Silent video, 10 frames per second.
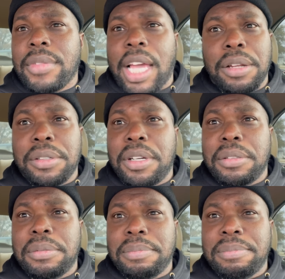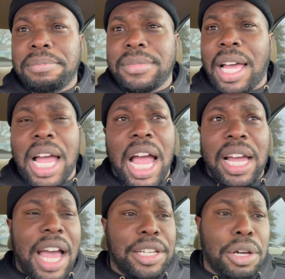I don't know.
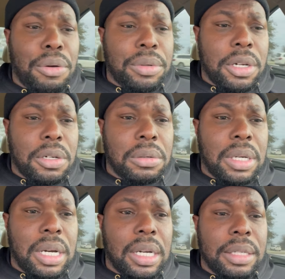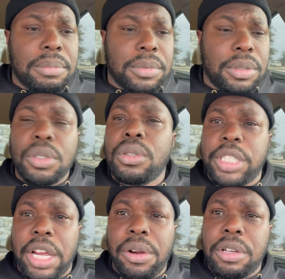I don't know.
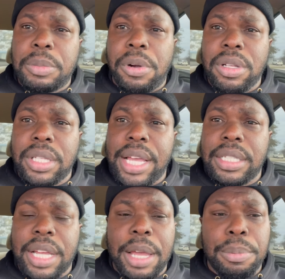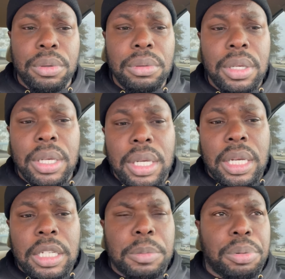Jericho's birthday is in April.
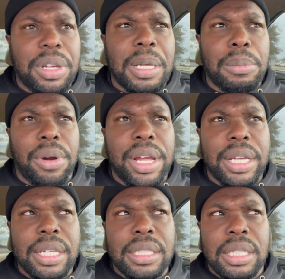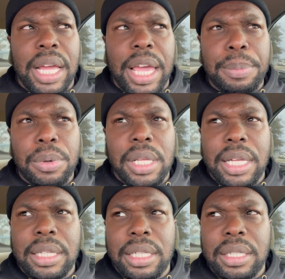Spring break is in April,
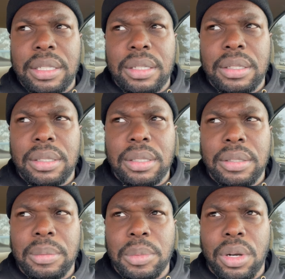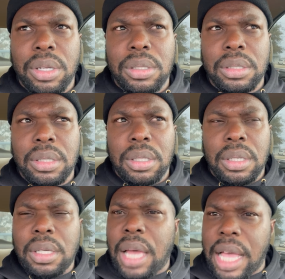I think. March.
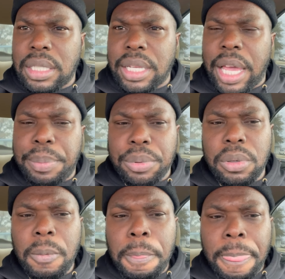That's in April.